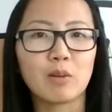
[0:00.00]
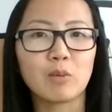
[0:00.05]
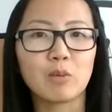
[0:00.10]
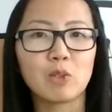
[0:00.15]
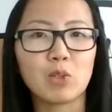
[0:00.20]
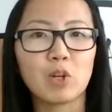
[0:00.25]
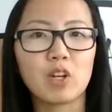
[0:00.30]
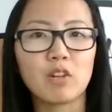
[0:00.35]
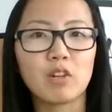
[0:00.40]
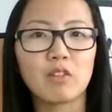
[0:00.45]
A
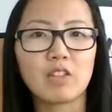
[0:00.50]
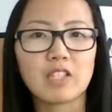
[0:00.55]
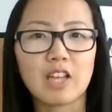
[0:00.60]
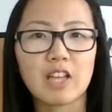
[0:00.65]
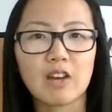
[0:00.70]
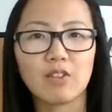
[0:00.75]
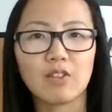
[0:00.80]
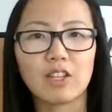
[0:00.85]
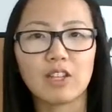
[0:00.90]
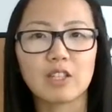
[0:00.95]
majority of us
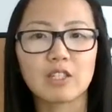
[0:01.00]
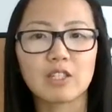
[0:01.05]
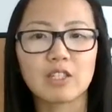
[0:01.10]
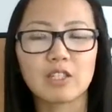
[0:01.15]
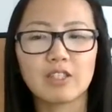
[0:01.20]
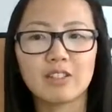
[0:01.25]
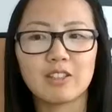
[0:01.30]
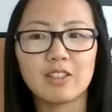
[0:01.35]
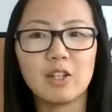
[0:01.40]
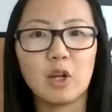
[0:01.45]
have like
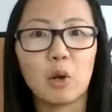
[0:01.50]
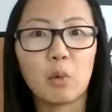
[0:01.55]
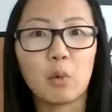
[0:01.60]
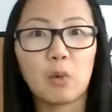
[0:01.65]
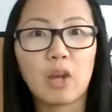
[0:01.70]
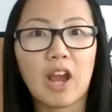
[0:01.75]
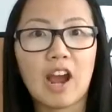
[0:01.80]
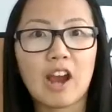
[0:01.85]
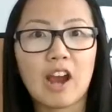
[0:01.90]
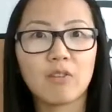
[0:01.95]
this,
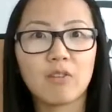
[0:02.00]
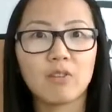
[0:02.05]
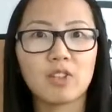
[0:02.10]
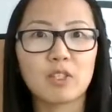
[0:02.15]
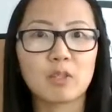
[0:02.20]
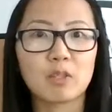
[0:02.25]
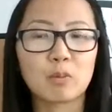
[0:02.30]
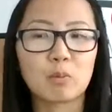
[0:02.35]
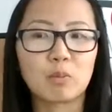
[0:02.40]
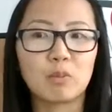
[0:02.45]
we have
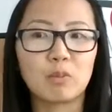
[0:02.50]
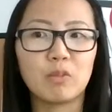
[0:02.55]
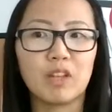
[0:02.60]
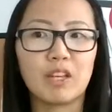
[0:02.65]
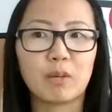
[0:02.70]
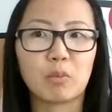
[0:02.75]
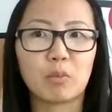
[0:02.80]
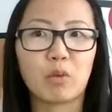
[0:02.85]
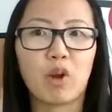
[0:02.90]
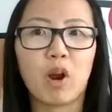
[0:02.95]
this
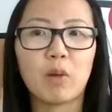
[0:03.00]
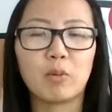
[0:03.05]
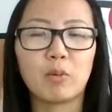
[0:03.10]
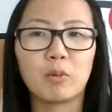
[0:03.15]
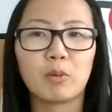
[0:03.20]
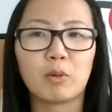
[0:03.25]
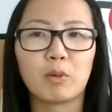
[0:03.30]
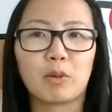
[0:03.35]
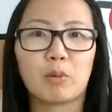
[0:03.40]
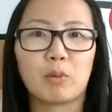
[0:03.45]
like problem,
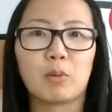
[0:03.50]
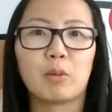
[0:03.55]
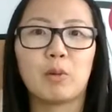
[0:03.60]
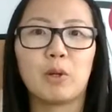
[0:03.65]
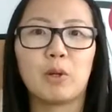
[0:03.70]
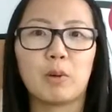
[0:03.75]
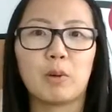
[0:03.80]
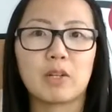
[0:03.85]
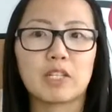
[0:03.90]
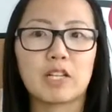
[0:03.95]
or where we
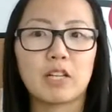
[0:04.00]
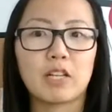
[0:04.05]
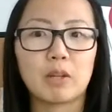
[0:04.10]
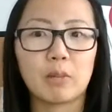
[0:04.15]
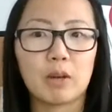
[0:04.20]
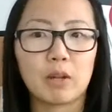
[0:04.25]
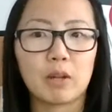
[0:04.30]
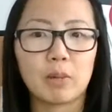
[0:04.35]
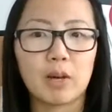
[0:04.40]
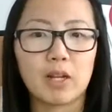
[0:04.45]
don't want to tell
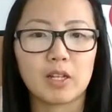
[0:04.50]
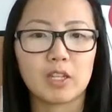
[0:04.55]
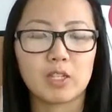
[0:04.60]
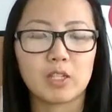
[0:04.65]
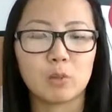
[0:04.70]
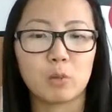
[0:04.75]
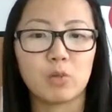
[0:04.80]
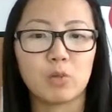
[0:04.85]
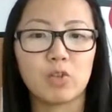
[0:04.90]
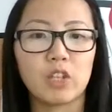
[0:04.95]
anybody about it
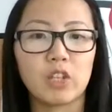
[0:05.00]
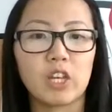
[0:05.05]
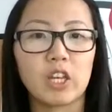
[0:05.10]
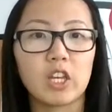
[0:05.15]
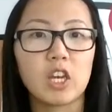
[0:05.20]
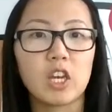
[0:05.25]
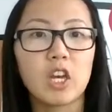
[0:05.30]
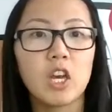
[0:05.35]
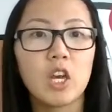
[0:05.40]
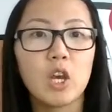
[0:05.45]
because we feel
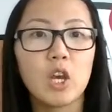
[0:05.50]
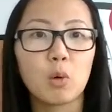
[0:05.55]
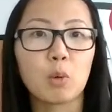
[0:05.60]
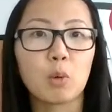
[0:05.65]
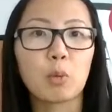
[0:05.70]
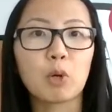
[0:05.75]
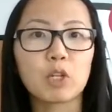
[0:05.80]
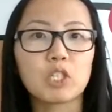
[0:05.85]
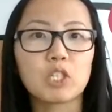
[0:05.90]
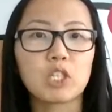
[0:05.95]
like
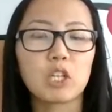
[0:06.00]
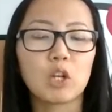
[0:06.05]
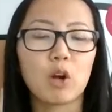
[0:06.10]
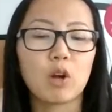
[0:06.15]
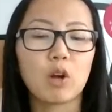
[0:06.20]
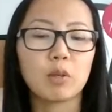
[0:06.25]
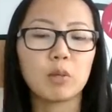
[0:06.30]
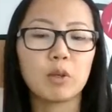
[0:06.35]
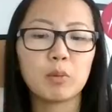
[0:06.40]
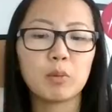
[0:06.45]
we're pushing it
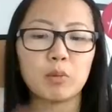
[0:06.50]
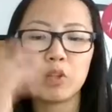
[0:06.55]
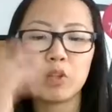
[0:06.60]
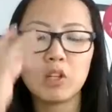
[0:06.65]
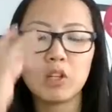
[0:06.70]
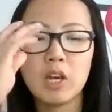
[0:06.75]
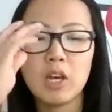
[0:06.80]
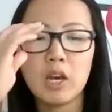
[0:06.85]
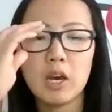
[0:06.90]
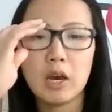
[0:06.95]
on people,